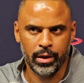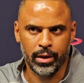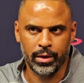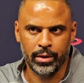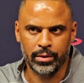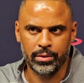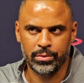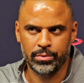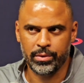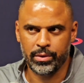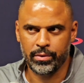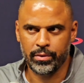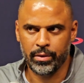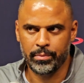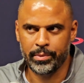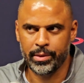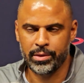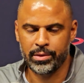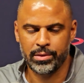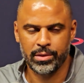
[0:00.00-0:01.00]
Yeah, he's one of
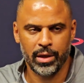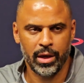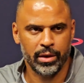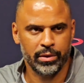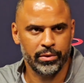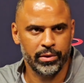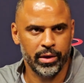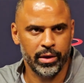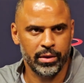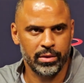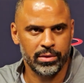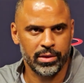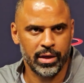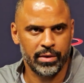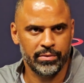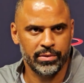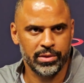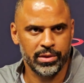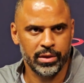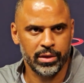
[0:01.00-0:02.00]
our best shot creators,
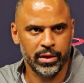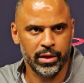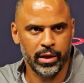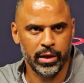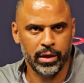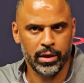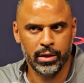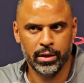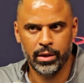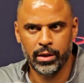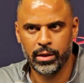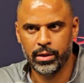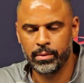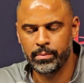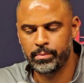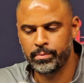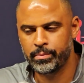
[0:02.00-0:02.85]
obviously, and